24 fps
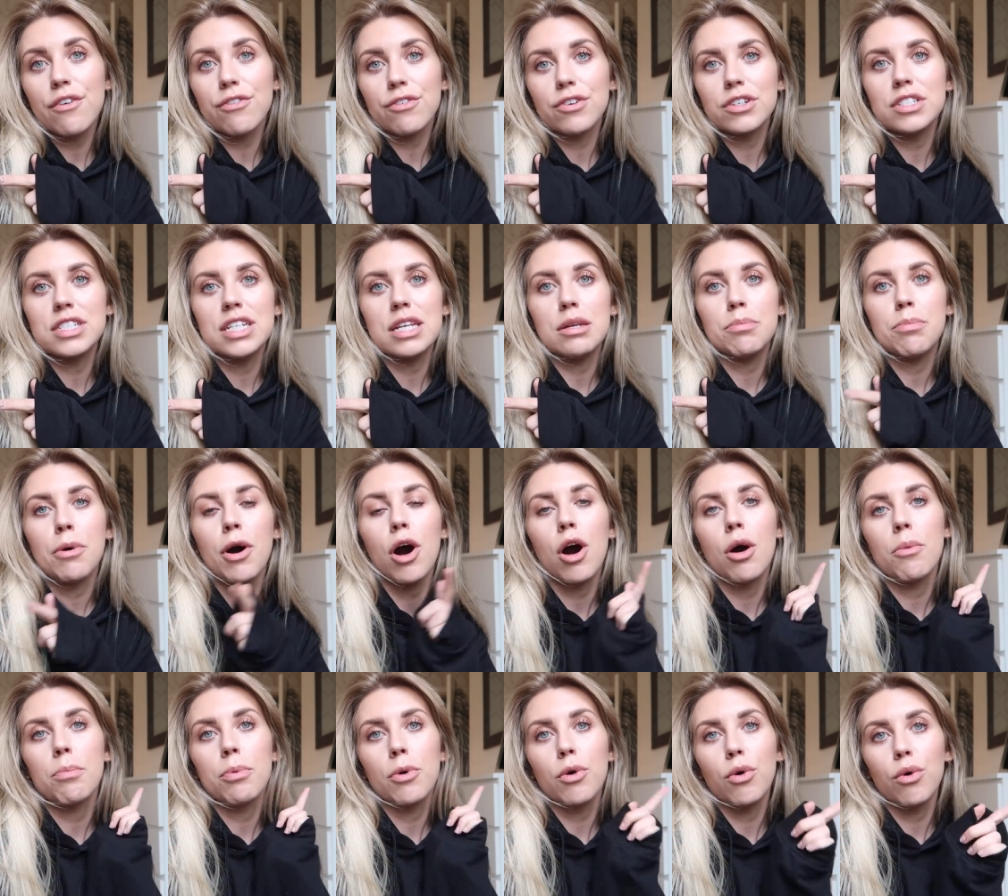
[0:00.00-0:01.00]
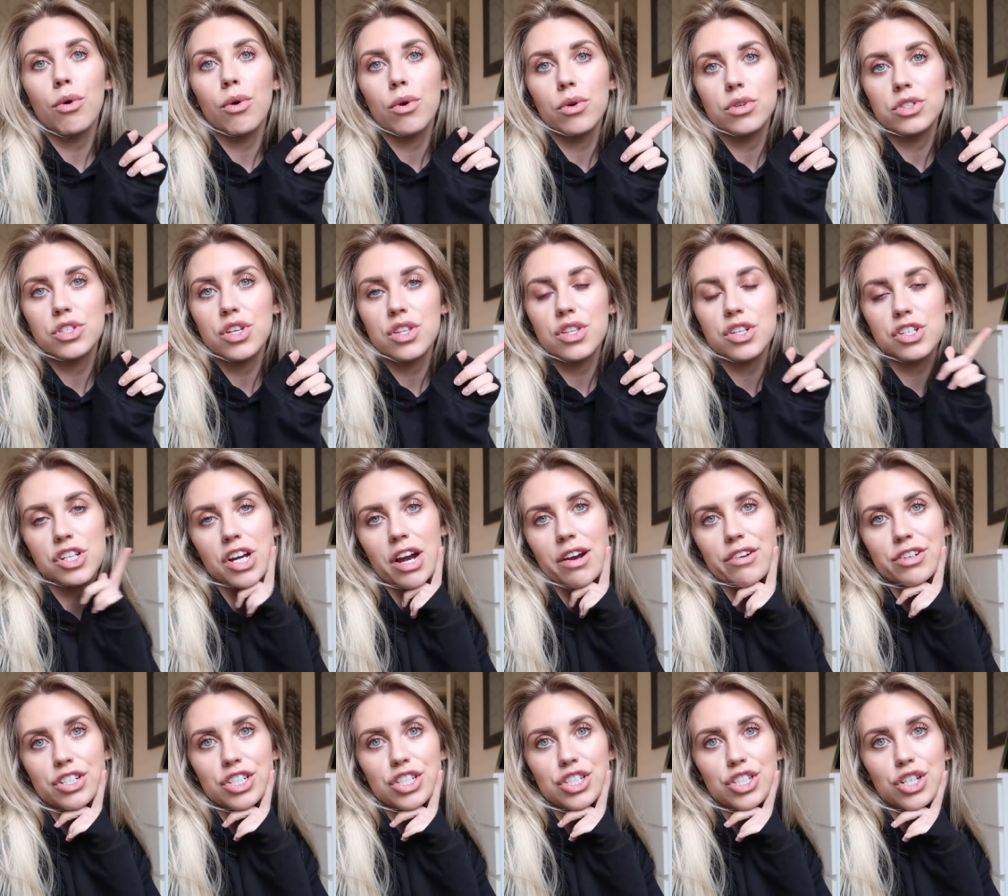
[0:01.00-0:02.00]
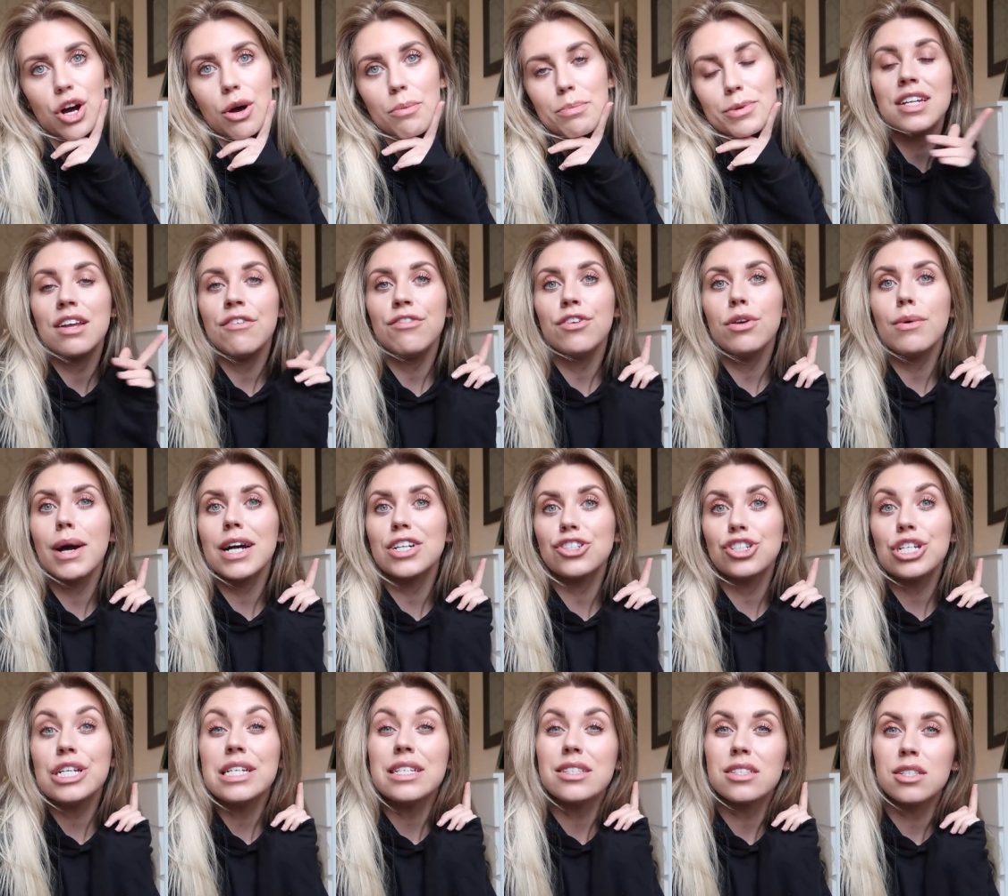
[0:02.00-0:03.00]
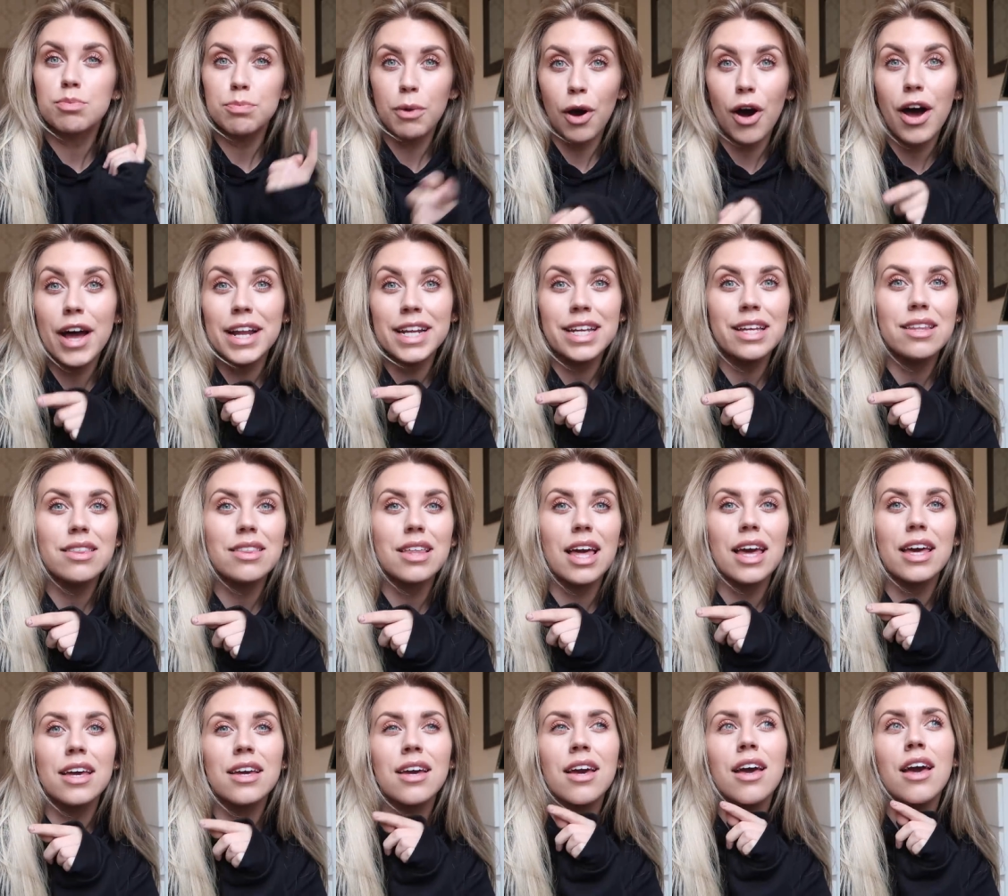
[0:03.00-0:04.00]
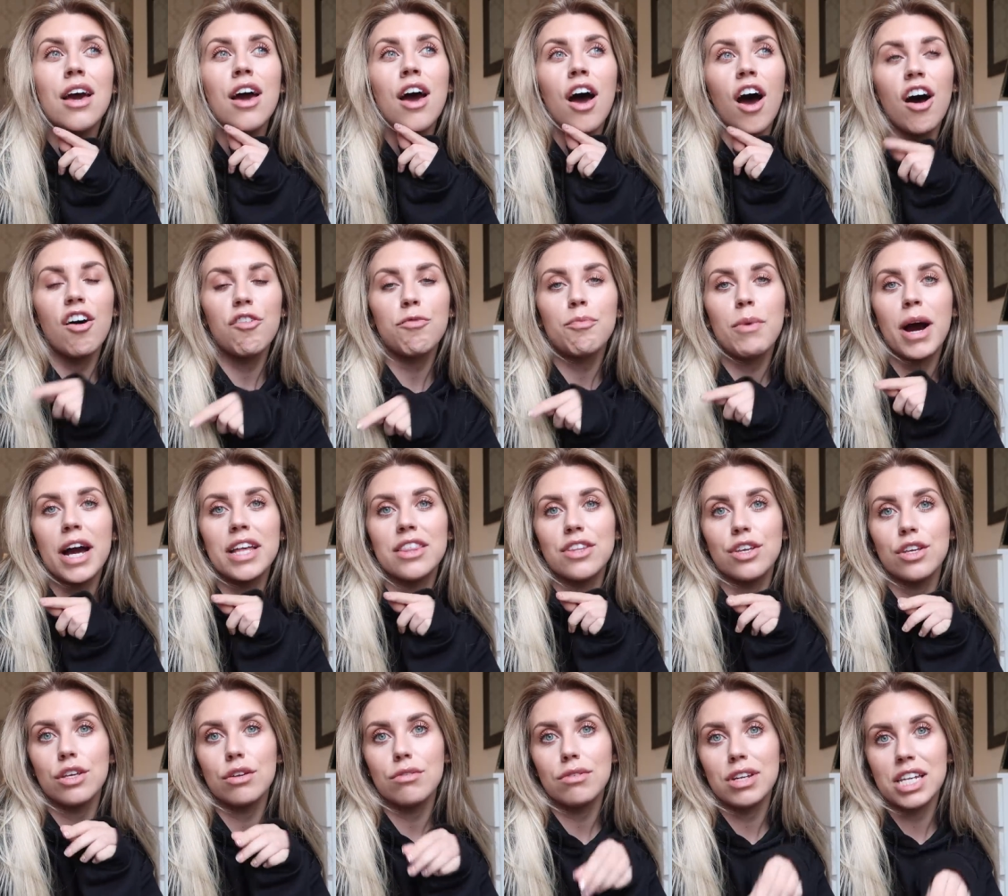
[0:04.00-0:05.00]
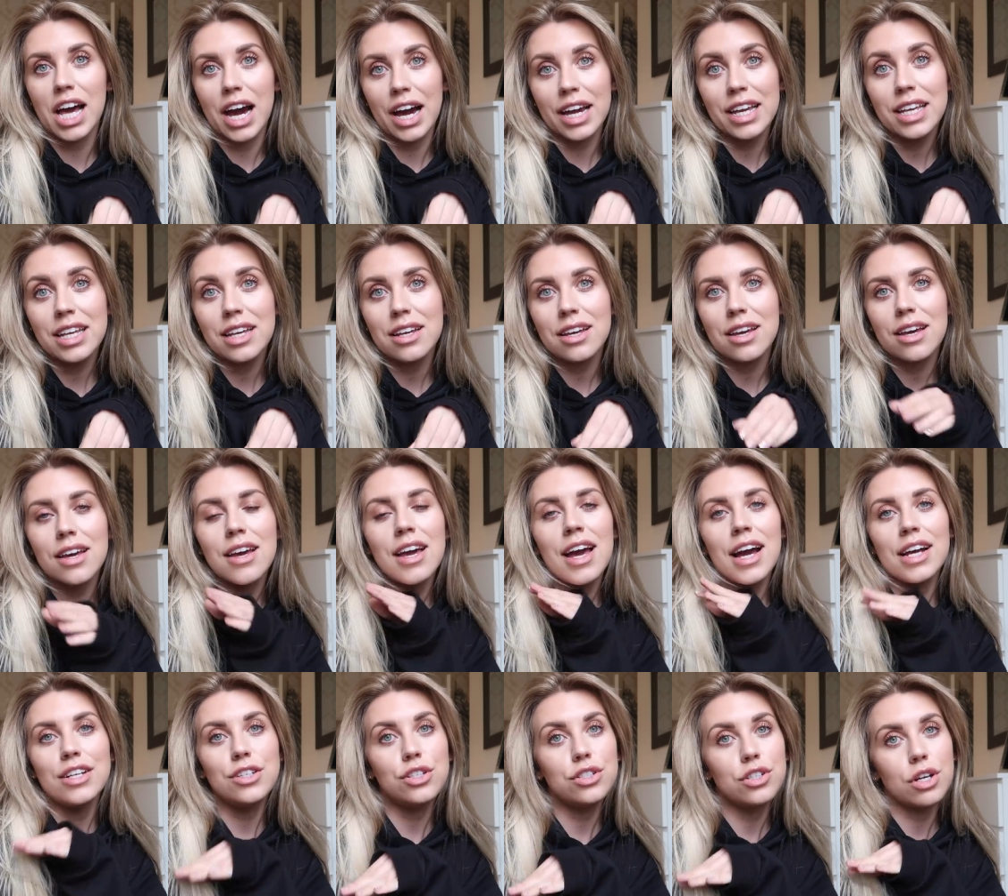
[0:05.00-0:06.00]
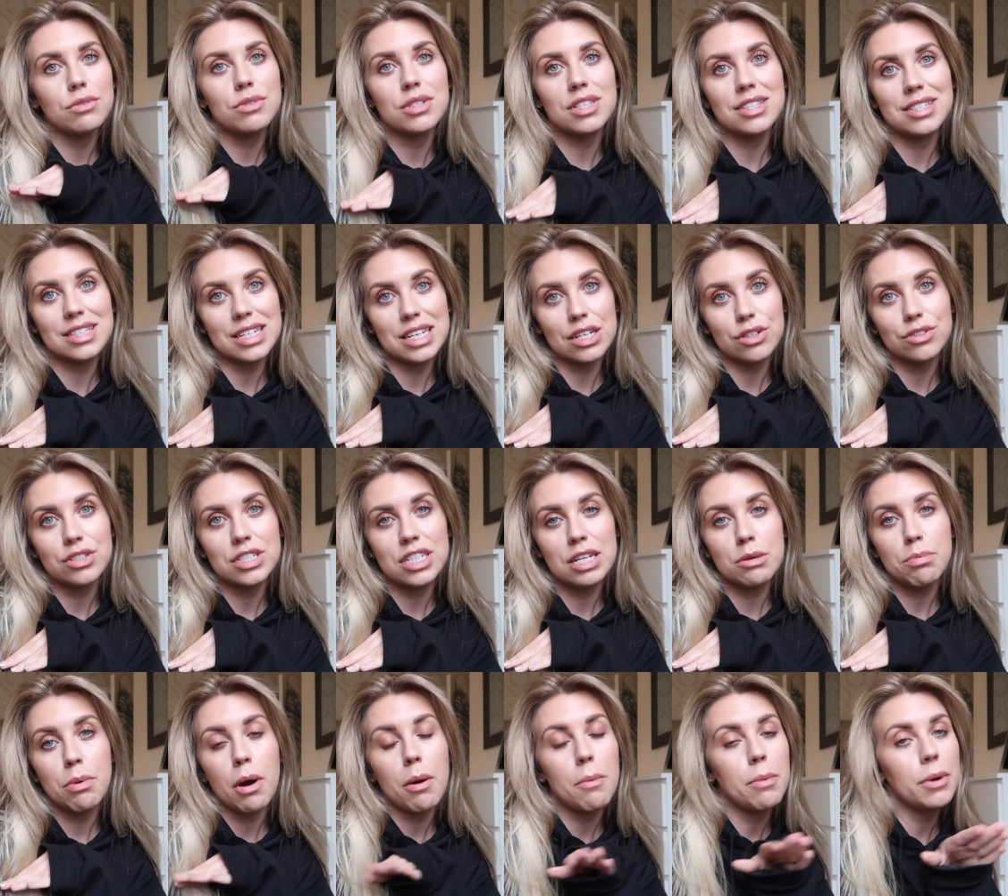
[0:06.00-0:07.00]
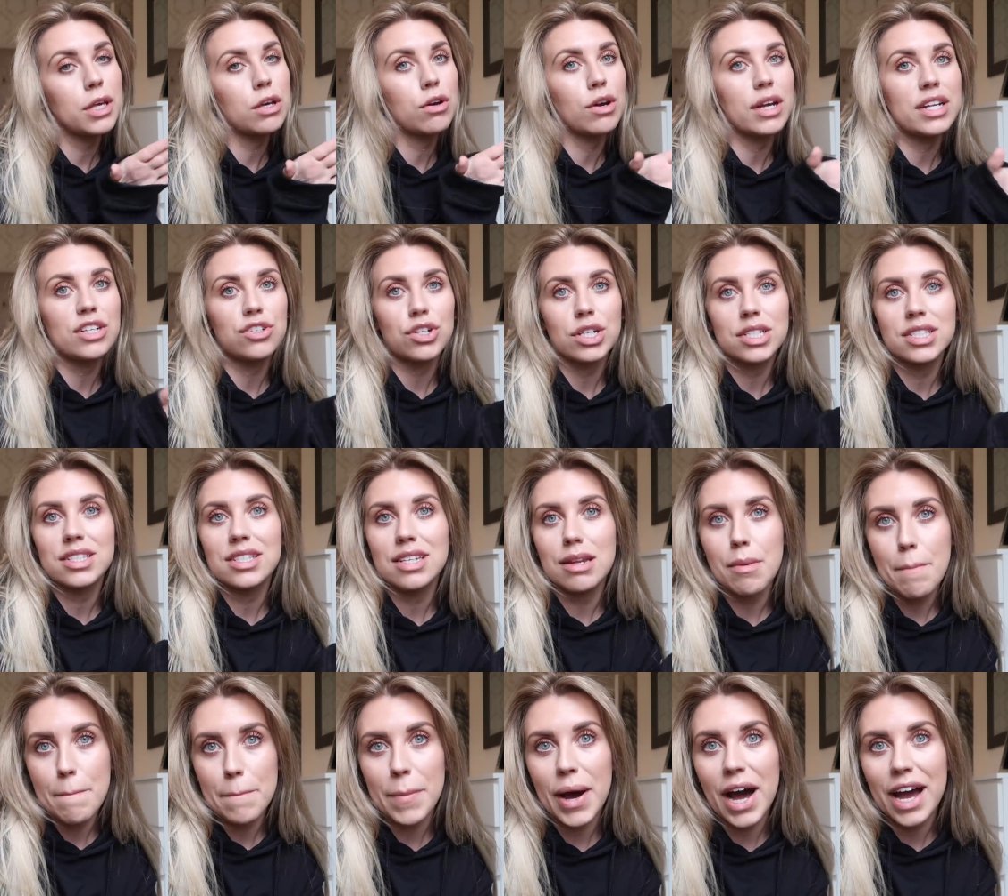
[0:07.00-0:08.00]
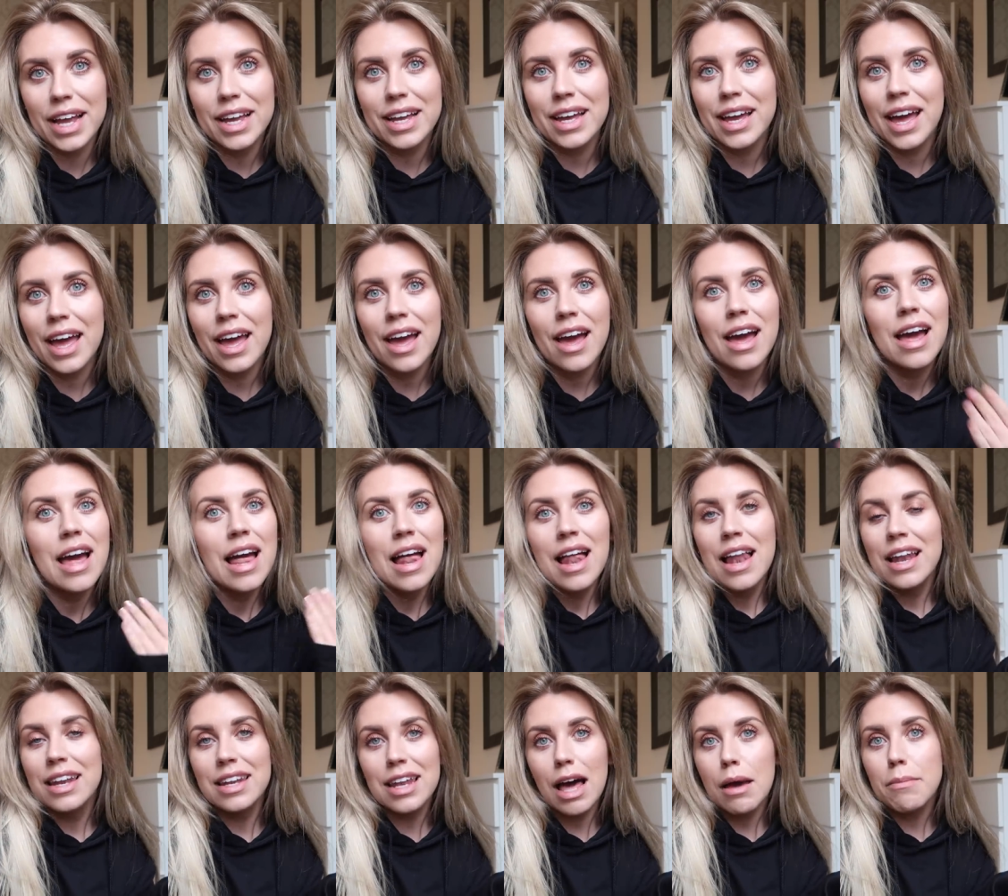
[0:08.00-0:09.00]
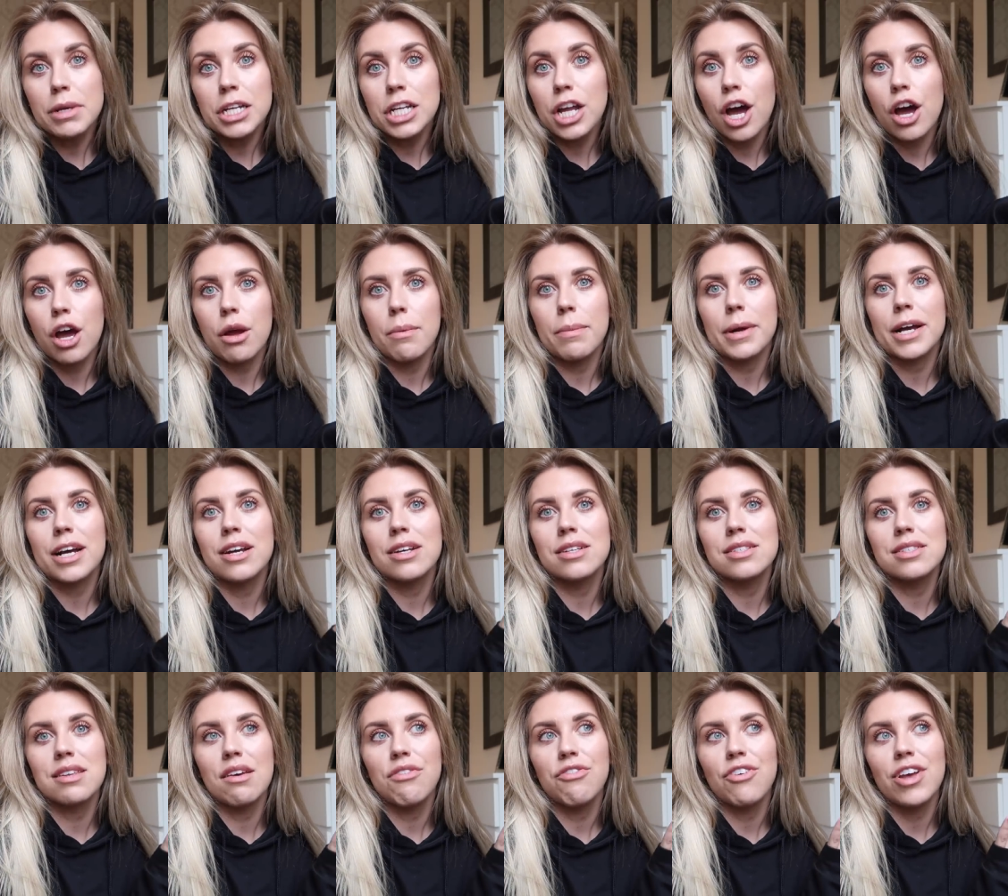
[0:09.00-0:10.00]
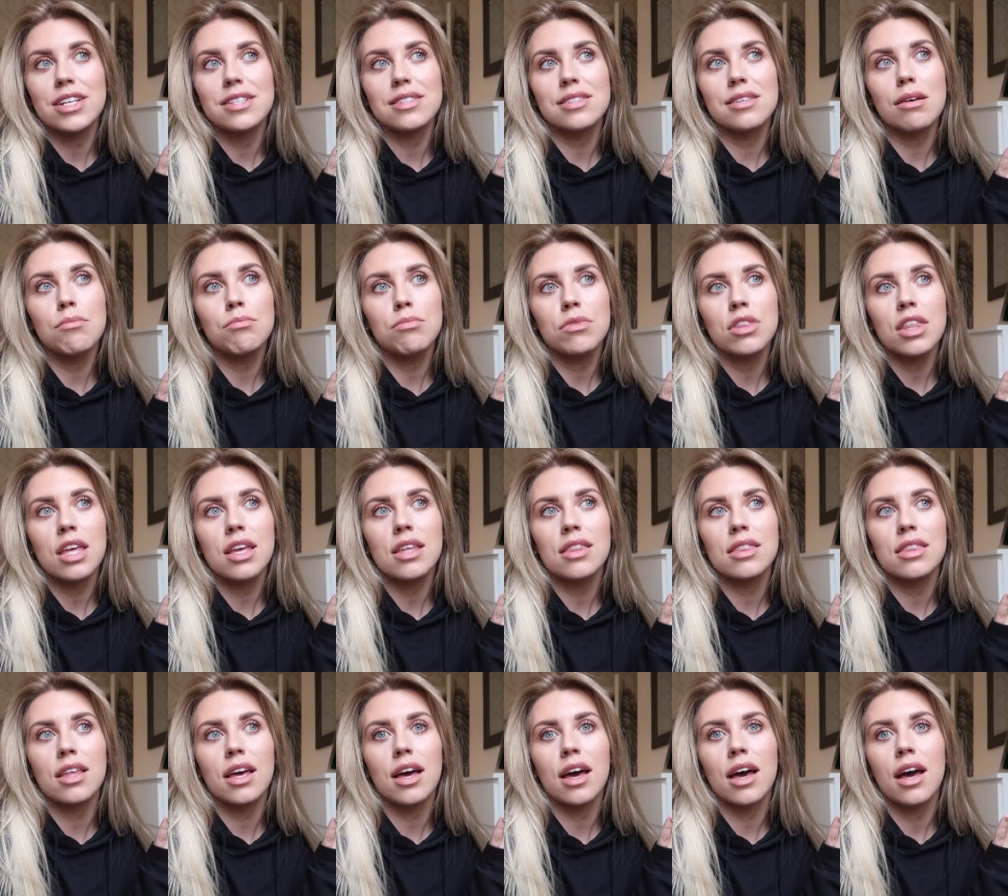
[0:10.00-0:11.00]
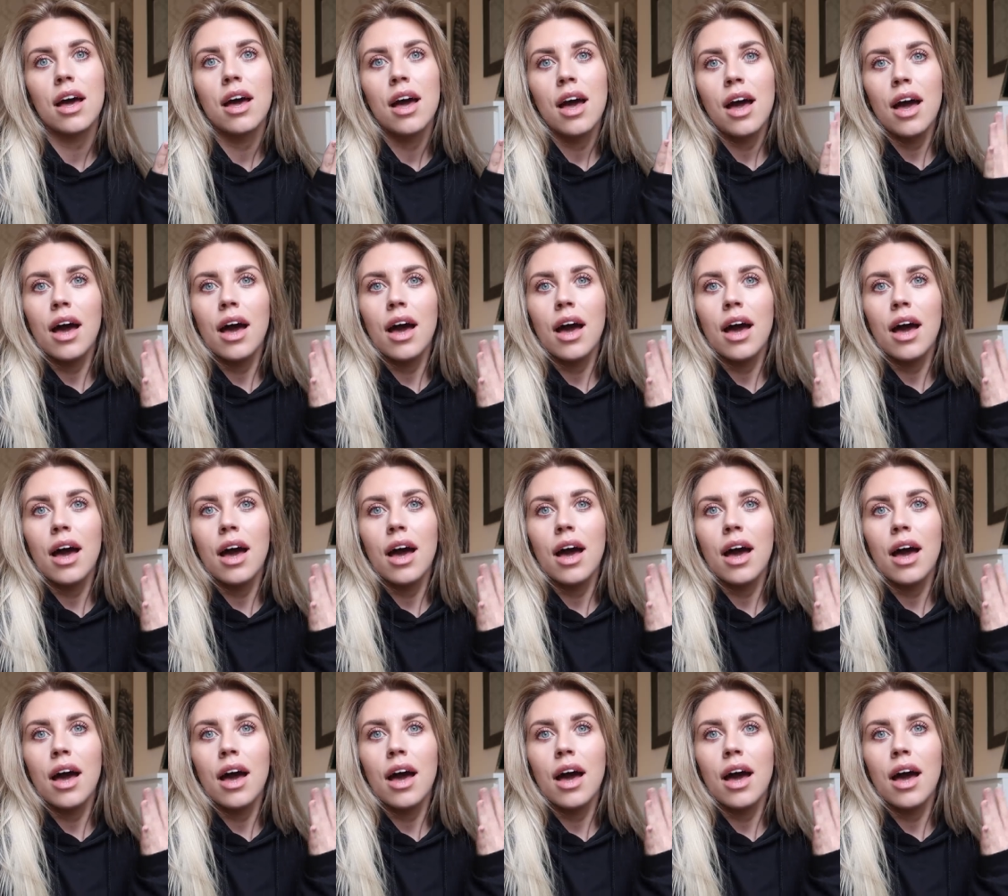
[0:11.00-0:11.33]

over on Depop or to the charity shop and if you actually spot anything of mine that you like and you don't see on Depop but you're interested in buying it let me know because if it's something that